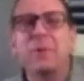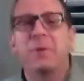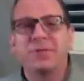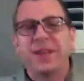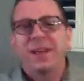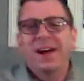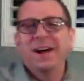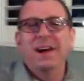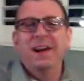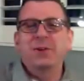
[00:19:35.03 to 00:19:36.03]
it was
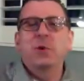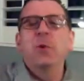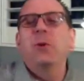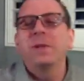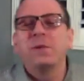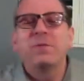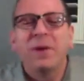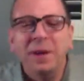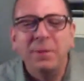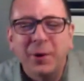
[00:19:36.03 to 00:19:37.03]
a cool and
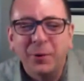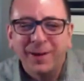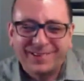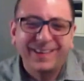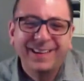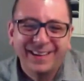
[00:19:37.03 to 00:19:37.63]
funny moment.